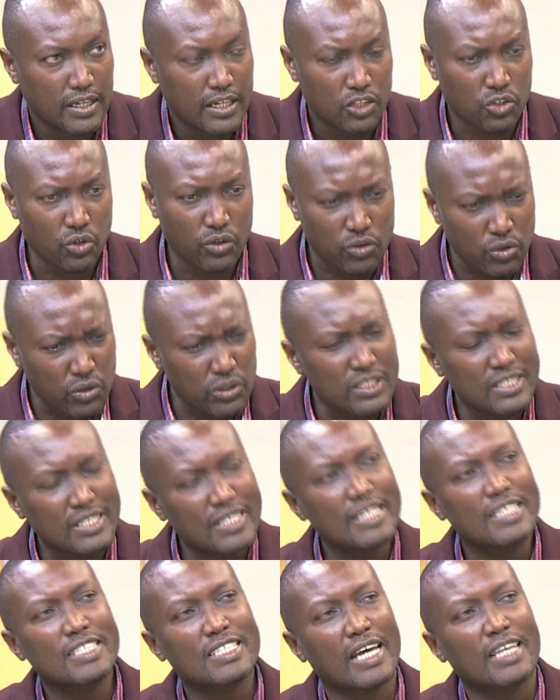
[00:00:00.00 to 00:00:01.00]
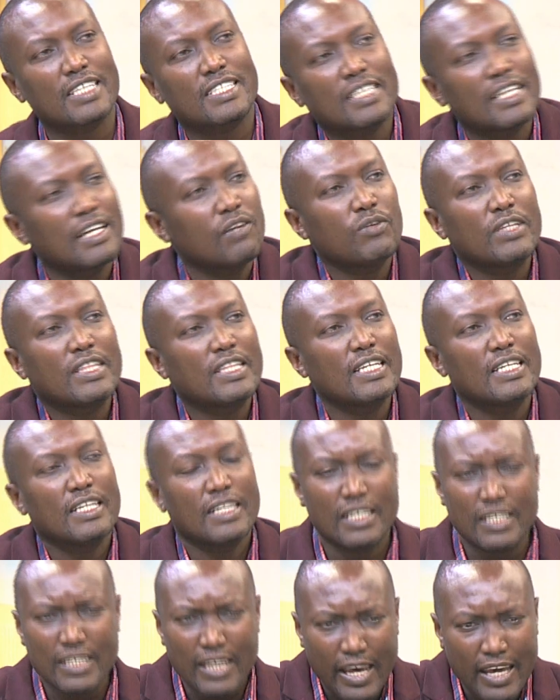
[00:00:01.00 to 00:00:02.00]
So those things are still
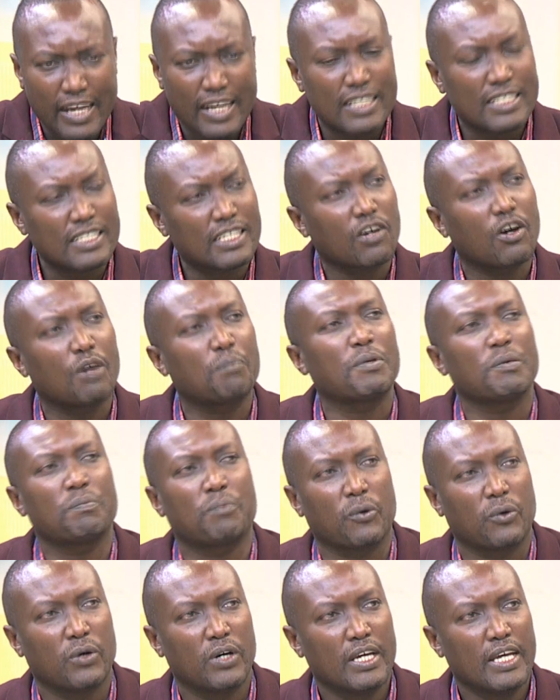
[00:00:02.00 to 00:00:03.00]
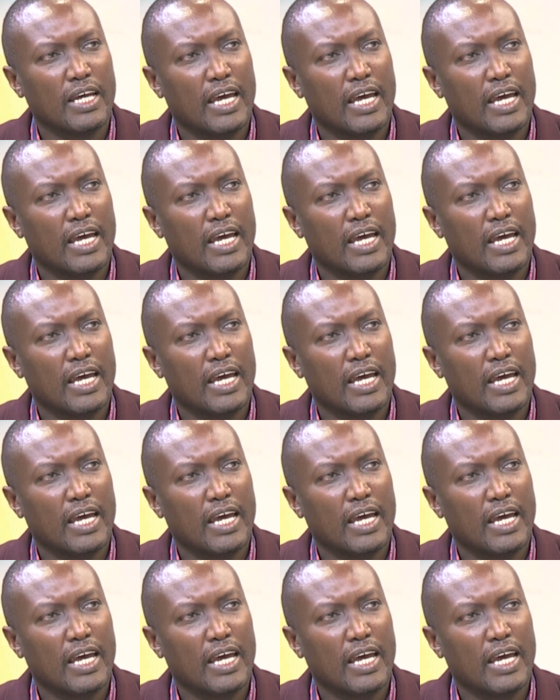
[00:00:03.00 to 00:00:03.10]
inherent in our people.